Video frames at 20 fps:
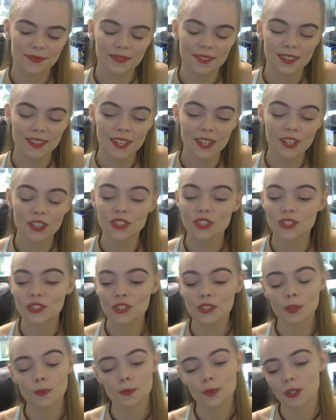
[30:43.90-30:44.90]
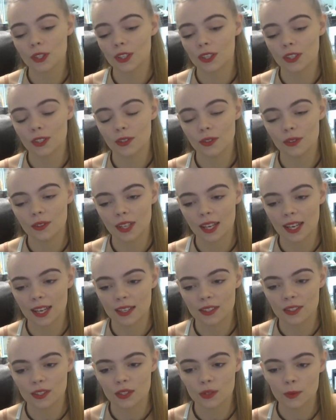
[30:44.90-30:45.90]
they're super cute
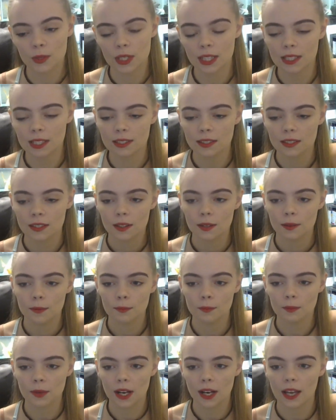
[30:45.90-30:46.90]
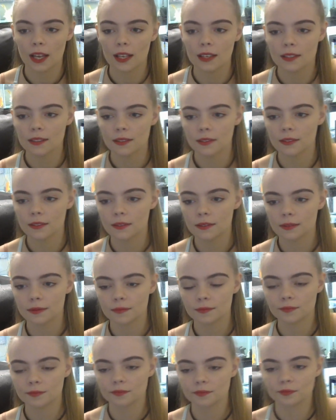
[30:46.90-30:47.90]
and sweet, but
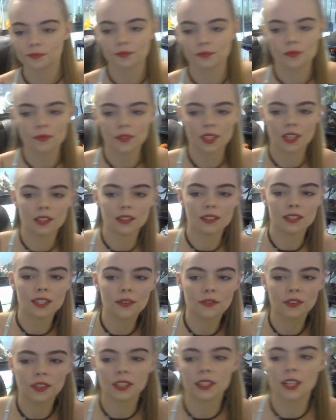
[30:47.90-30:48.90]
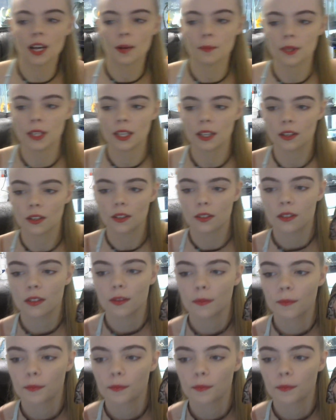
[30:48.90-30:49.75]
definitely not beginners.